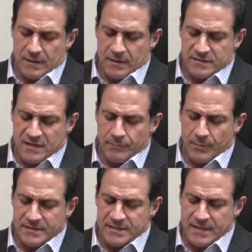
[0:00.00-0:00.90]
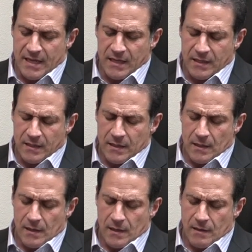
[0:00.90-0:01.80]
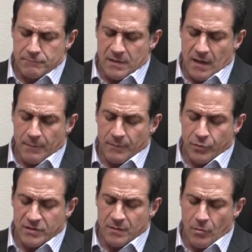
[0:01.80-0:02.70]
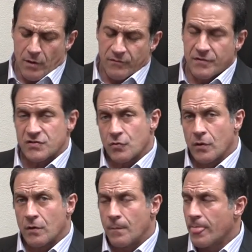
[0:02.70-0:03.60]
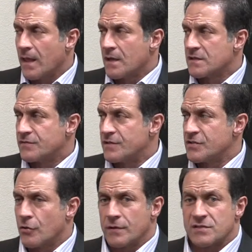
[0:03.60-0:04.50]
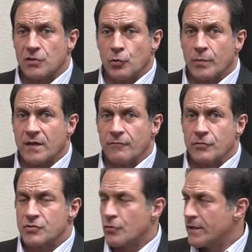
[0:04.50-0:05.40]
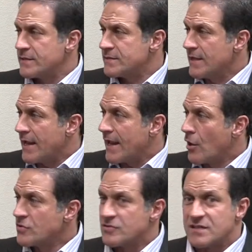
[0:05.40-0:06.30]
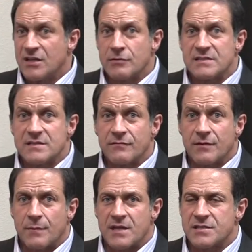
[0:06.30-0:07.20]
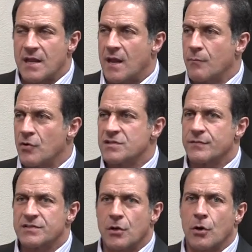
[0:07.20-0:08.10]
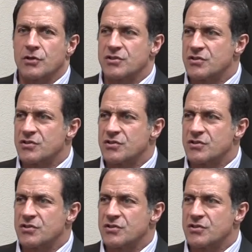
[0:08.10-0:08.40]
supplement to take. I'm going to put them on fish oil, because fish oil is a lubricant for joints. It also decreases inflammation, and most of us are